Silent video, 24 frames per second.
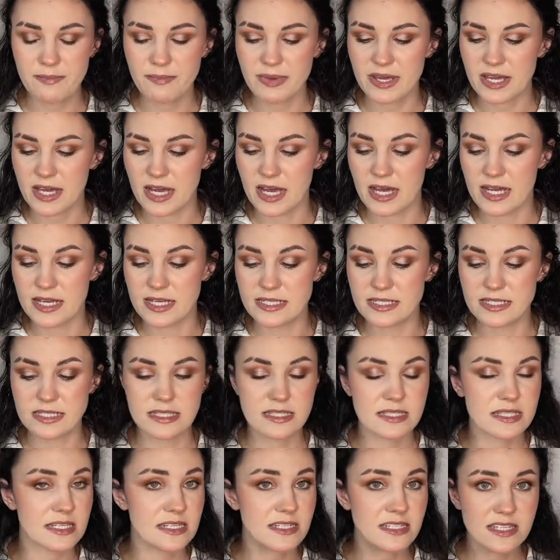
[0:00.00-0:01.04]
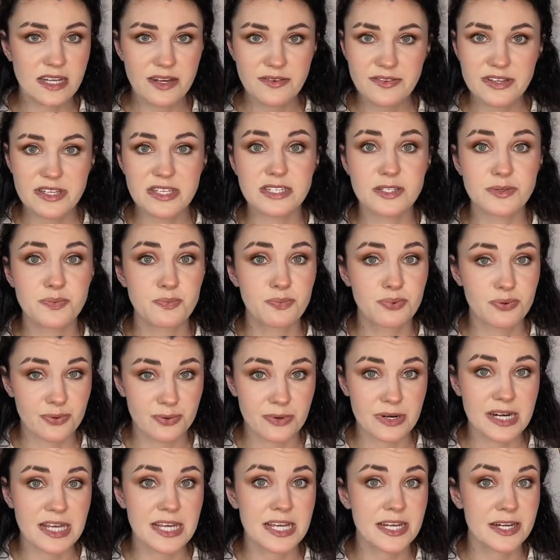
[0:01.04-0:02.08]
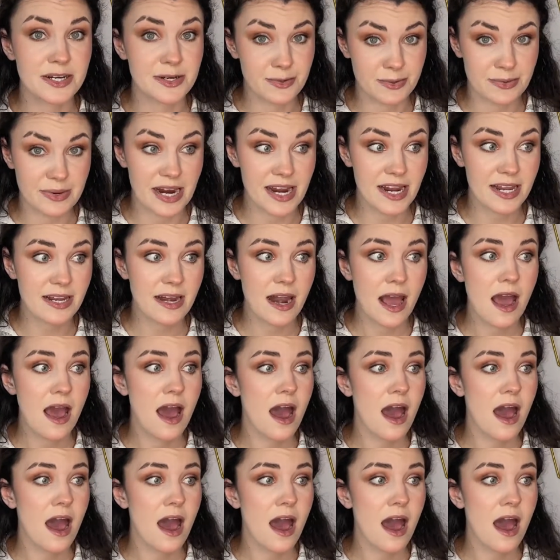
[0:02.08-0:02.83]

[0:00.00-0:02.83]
because this stuff is pretty great.